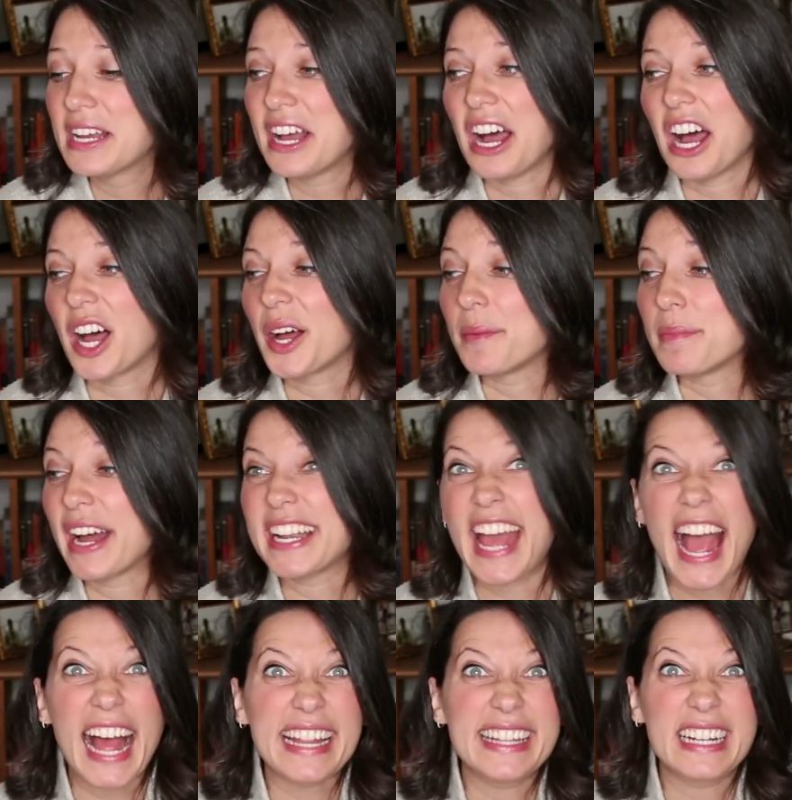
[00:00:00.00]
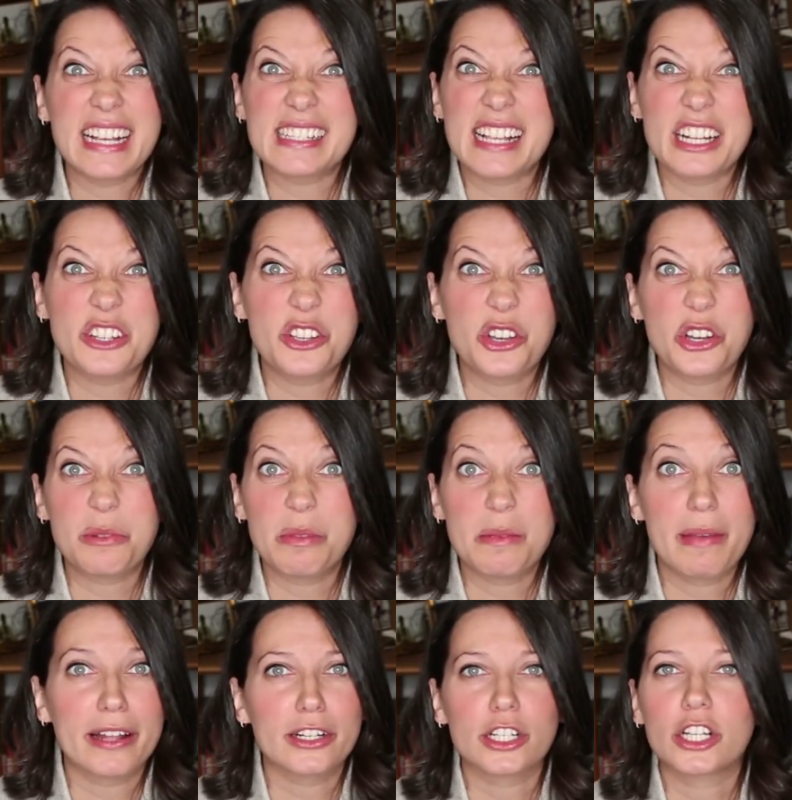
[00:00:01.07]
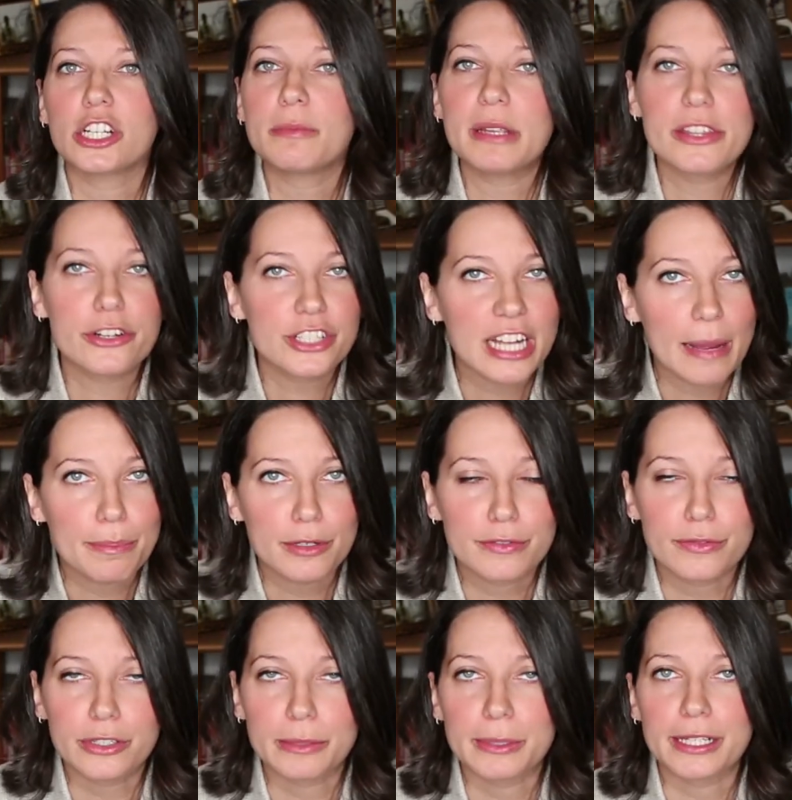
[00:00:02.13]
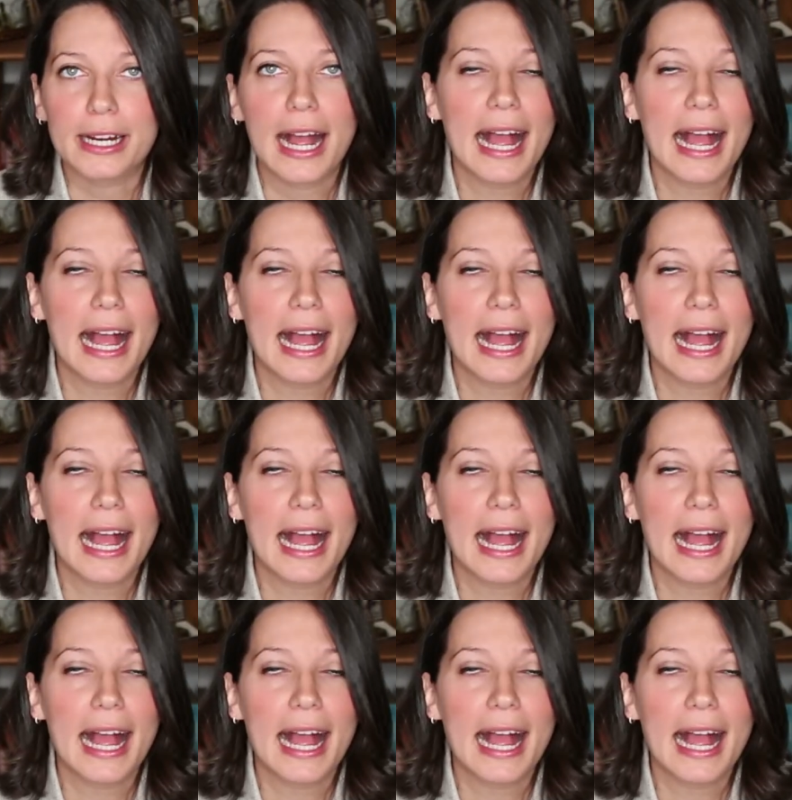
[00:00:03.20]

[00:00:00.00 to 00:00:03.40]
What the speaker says: An ad that I said could be better, could be their top performer.